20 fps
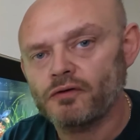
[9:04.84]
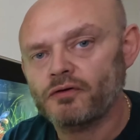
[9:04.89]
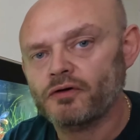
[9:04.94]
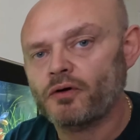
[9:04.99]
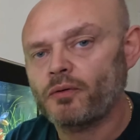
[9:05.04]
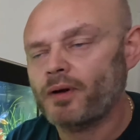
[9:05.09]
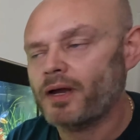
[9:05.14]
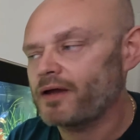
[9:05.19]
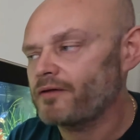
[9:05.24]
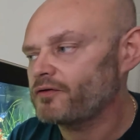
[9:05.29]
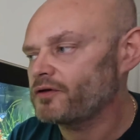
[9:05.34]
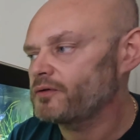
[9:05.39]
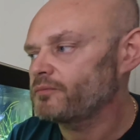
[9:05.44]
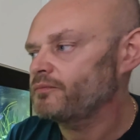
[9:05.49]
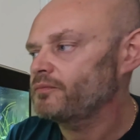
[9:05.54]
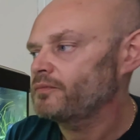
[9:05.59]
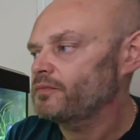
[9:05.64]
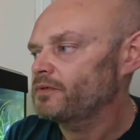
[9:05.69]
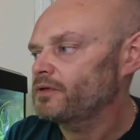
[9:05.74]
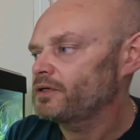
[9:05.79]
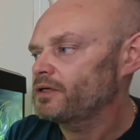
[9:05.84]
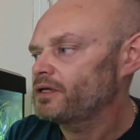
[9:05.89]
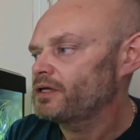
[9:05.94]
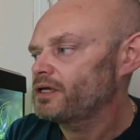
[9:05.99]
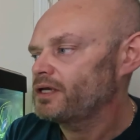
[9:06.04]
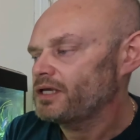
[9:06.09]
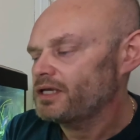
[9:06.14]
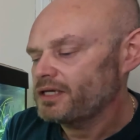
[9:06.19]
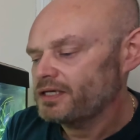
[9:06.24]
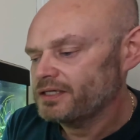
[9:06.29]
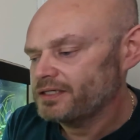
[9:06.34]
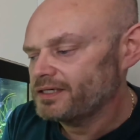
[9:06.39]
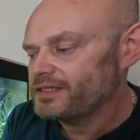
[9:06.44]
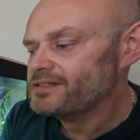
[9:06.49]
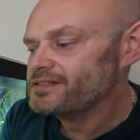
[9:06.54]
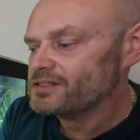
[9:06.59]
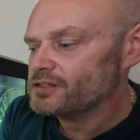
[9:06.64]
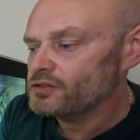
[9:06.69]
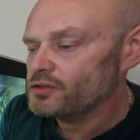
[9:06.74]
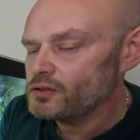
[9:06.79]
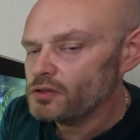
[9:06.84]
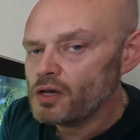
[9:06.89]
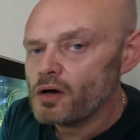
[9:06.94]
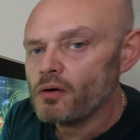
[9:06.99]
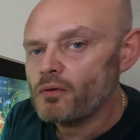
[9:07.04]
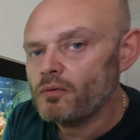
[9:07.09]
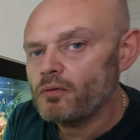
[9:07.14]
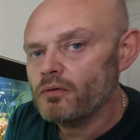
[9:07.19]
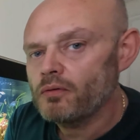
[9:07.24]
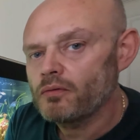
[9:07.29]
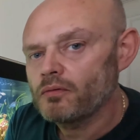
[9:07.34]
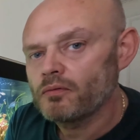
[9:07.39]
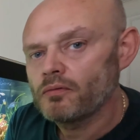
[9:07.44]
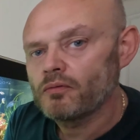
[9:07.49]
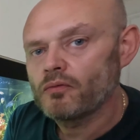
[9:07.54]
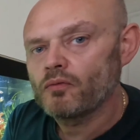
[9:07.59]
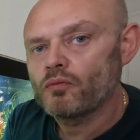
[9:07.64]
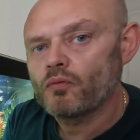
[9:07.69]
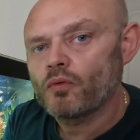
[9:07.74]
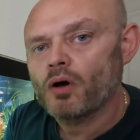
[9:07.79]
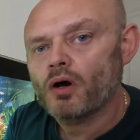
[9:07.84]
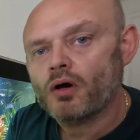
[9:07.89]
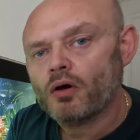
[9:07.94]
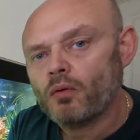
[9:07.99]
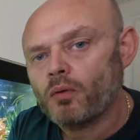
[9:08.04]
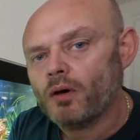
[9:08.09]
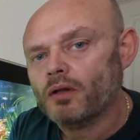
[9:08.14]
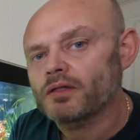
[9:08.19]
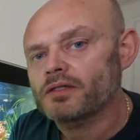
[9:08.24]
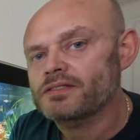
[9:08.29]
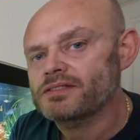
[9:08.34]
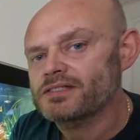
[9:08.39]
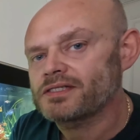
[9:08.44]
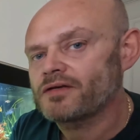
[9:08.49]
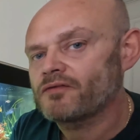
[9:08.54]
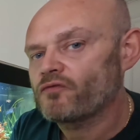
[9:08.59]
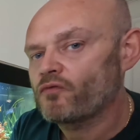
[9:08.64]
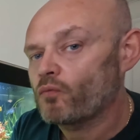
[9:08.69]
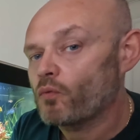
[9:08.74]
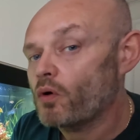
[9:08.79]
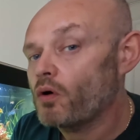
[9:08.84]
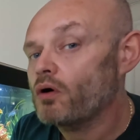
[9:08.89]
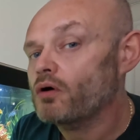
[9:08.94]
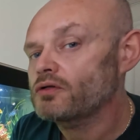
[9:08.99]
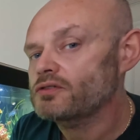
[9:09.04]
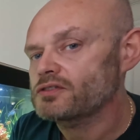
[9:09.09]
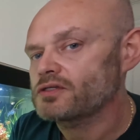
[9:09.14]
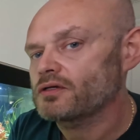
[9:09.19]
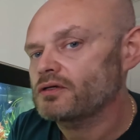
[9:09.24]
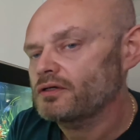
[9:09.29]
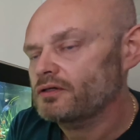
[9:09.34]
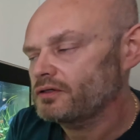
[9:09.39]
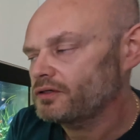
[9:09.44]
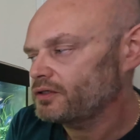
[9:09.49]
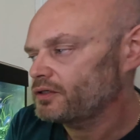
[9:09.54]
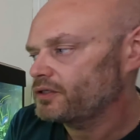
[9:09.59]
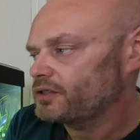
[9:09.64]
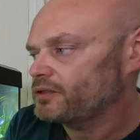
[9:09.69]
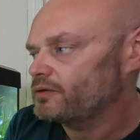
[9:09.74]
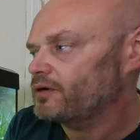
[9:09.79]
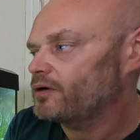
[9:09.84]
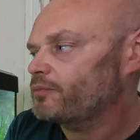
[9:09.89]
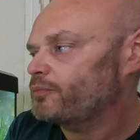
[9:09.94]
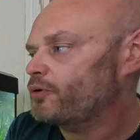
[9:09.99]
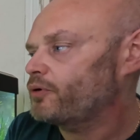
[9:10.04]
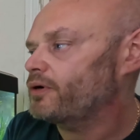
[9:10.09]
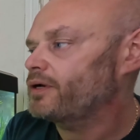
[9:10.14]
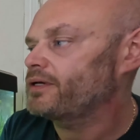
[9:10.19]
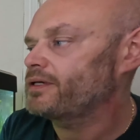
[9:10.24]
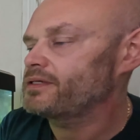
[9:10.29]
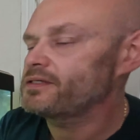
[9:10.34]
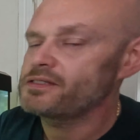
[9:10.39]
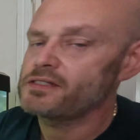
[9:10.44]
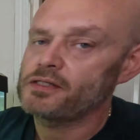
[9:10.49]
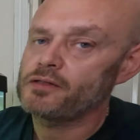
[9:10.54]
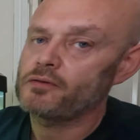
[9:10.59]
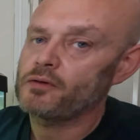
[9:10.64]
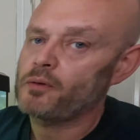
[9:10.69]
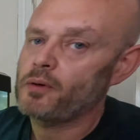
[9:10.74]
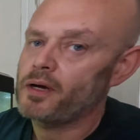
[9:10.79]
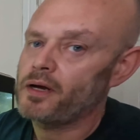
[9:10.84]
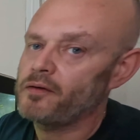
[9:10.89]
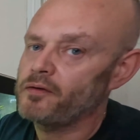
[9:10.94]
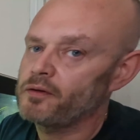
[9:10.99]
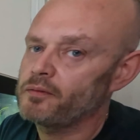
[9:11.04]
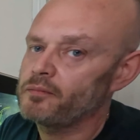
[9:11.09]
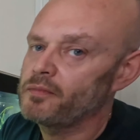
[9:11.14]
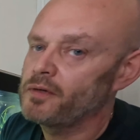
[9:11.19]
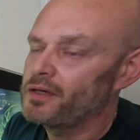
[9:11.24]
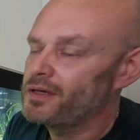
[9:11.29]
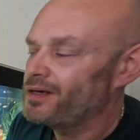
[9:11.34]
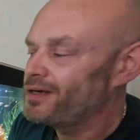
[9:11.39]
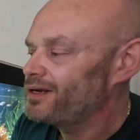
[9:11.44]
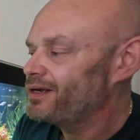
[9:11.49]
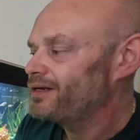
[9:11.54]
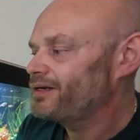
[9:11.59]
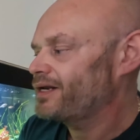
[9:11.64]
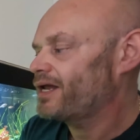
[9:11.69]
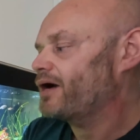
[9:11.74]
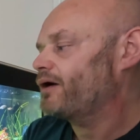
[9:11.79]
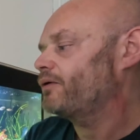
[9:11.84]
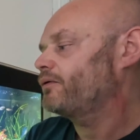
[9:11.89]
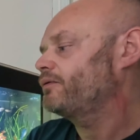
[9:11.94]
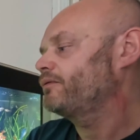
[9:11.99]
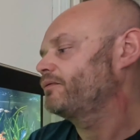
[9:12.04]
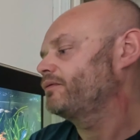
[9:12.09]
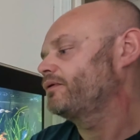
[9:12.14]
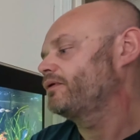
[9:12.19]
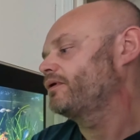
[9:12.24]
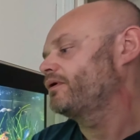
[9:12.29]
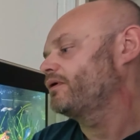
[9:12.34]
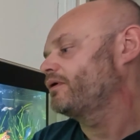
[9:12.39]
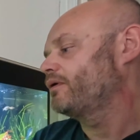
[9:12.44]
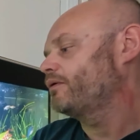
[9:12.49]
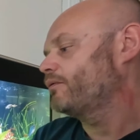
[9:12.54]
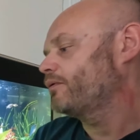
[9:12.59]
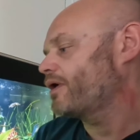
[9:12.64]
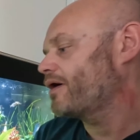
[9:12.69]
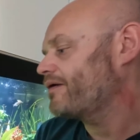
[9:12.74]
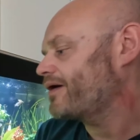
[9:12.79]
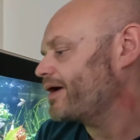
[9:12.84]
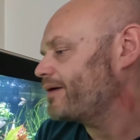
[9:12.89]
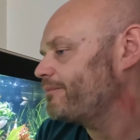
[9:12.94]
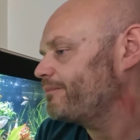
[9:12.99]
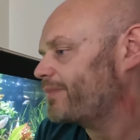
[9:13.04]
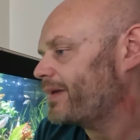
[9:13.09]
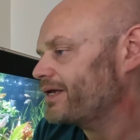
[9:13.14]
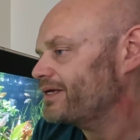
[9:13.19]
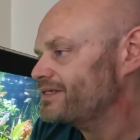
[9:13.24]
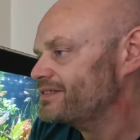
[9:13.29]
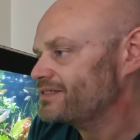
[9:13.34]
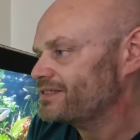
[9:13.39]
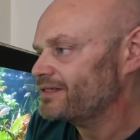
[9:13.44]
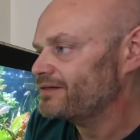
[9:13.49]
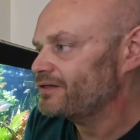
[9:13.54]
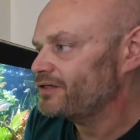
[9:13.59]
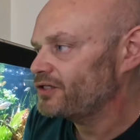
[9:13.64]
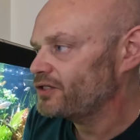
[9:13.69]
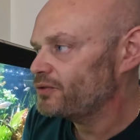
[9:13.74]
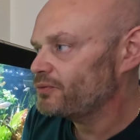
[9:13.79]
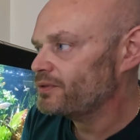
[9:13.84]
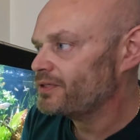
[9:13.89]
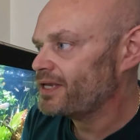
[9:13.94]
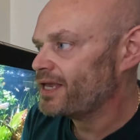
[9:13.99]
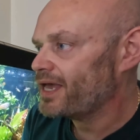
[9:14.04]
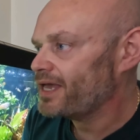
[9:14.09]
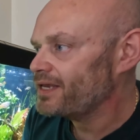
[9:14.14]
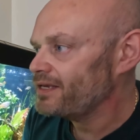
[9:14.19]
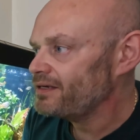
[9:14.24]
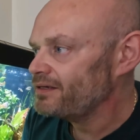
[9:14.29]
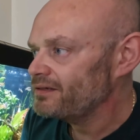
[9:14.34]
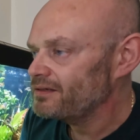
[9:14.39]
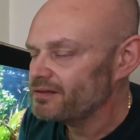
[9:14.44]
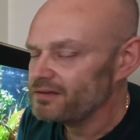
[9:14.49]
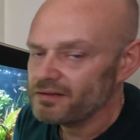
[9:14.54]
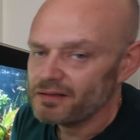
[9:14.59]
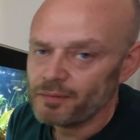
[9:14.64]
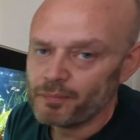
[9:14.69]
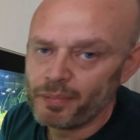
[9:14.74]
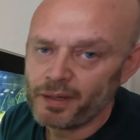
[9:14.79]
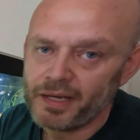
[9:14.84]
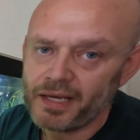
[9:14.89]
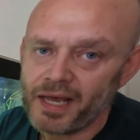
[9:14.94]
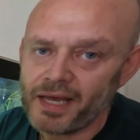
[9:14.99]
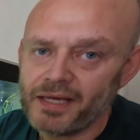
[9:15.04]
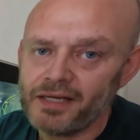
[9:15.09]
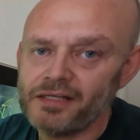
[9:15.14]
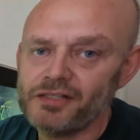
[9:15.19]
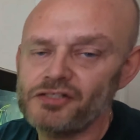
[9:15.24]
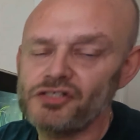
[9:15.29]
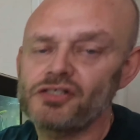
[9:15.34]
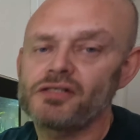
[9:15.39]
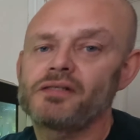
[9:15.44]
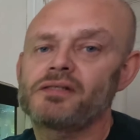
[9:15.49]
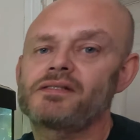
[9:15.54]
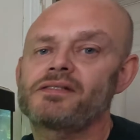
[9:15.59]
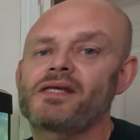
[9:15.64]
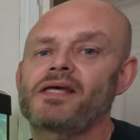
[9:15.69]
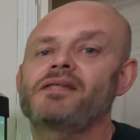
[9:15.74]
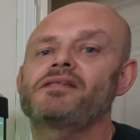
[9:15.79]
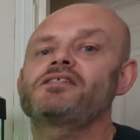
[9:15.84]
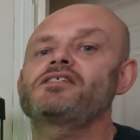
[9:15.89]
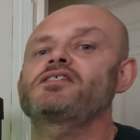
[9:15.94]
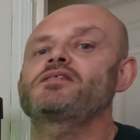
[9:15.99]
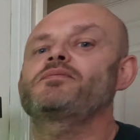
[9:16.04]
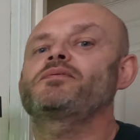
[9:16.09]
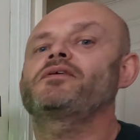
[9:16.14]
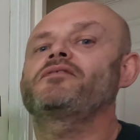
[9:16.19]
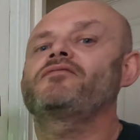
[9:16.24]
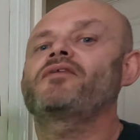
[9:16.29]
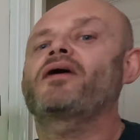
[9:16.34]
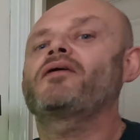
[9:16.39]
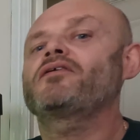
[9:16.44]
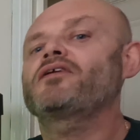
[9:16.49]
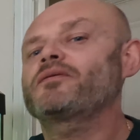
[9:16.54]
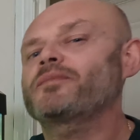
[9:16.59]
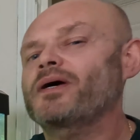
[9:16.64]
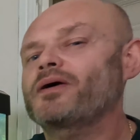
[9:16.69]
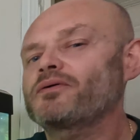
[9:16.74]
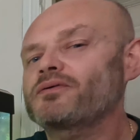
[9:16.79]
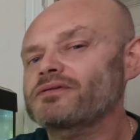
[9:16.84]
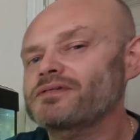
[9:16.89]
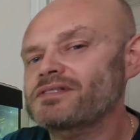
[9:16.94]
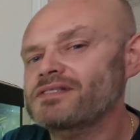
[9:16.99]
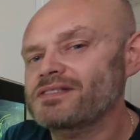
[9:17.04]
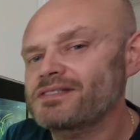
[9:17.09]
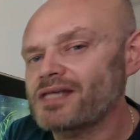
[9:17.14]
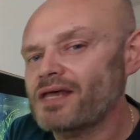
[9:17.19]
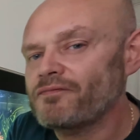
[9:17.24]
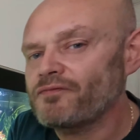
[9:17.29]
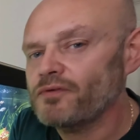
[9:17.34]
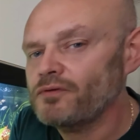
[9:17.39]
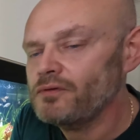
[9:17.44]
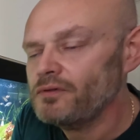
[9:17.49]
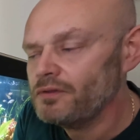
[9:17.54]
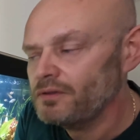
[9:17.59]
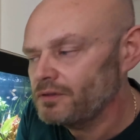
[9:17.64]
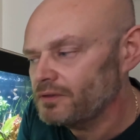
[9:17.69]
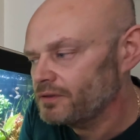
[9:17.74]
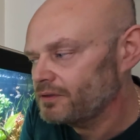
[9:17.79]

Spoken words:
your aquarium, you need to know what quality of water you are putting into your aquarium. Now, where I'm based in the UK, the pH tends to be around about 7